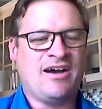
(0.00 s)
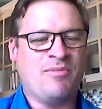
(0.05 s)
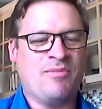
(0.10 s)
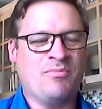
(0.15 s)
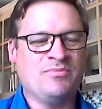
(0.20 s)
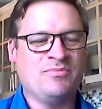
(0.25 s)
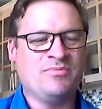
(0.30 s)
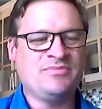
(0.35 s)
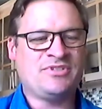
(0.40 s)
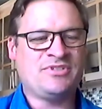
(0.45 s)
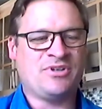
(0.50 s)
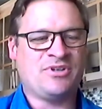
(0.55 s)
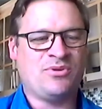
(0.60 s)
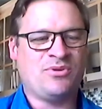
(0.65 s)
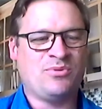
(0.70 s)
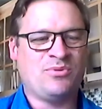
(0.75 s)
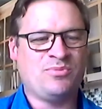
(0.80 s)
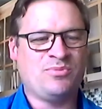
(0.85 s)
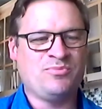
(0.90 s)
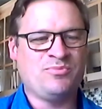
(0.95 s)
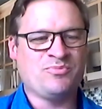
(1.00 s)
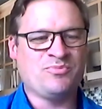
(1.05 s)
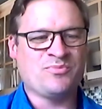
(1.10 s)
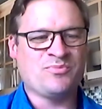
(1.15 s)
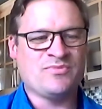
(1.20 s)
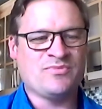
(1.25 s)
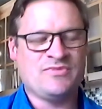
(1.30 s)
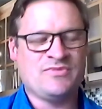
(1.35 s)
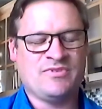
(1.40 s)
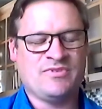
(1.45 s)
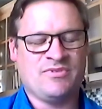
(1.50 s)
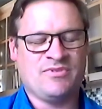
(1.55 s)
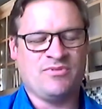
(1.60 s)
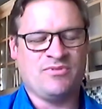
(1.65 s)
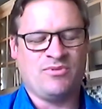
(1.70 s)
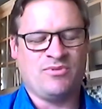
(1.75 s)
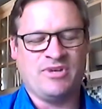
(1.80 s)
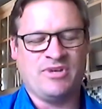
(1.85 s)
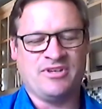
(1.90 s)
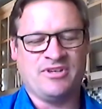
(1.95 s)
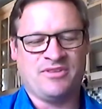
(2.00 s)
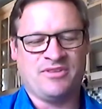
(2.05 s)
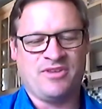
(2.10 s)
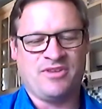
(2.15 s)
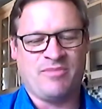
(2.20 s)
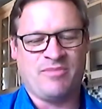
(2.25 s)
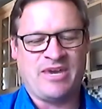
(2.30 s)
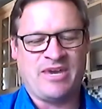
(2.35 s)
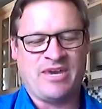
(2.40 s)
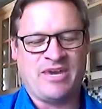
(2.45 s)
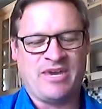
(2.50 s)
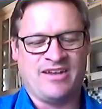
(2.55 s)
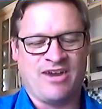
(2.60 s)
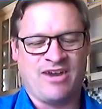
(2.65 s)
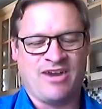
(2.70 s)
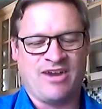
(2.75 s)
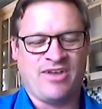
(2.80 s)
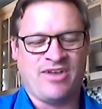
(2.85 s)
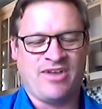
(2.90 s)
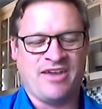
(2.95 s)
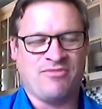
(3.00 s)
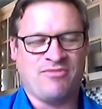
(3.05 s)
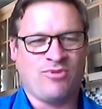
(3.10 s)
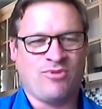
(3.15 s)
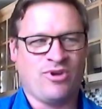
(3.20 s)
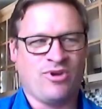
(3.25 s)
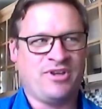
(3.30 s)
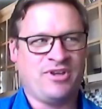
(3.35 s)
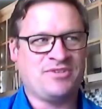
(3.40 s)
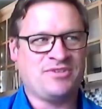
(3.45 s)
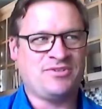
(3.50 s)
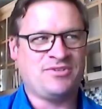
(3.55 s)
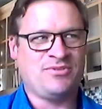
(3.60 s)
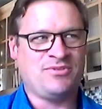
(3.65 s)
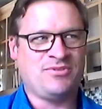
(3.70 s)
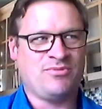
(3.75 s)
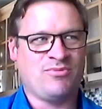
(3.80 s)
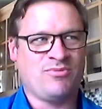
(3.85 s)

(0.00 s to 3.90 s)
So the one good thing about our line of work is we're